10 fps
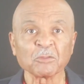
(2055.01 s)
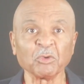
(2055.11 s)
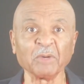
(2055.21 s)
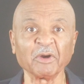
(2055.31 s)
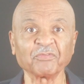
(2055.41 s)

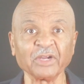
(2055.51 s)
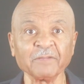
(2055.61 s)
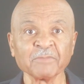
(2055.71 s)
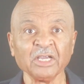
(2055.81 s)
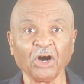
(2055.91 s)
Well, my
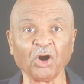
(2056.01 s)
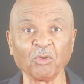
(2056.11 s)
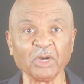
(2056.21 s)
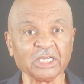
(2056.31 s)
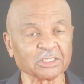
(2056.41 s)
friend,
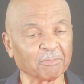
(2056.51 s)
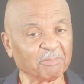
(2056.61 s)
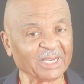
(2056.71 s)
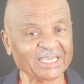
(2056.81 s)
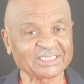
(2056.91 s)
always a
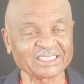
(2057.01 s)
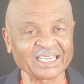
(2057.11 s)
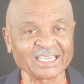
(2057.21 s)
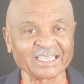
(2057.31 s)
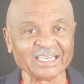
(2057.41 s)

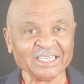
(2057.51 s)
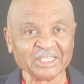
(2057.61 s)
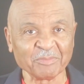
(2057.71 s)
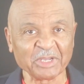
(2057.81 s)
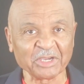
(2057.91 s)
blessing
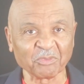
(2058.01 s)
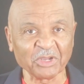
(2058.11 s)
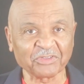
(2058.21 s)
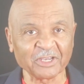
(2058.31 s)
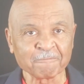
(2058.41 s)
to be here
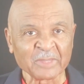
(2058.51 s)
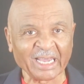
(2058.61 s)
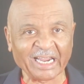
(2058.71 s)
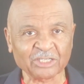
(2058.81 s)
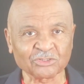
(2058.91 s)
with you.
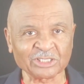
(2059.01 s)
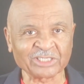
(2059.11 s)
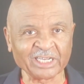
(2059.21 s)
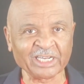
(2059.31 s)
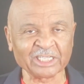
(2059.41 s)
And I trust
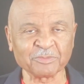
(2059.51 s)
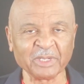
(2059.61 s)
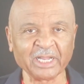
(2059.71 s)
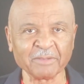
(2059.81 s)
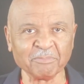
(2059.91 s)
that it has
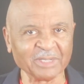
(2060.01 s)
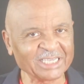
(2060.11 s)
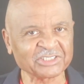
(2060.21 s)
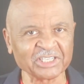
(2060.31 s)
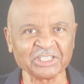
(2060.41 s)
been a
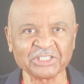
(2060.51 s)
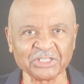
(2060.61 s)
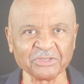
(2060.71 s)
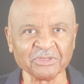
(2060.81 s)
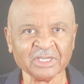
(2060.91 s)
blessing to
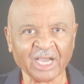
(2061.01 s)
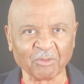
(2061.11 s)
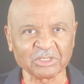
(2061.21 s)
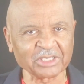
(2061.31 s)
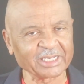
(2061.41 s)
you. I
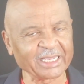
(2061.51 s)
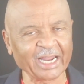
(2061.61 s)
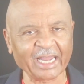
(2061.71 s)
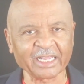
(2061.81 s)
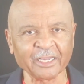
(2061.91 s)
want you to get
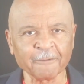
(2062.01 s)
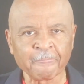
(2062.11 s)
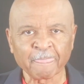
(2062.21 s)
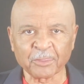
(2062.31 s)
out of here.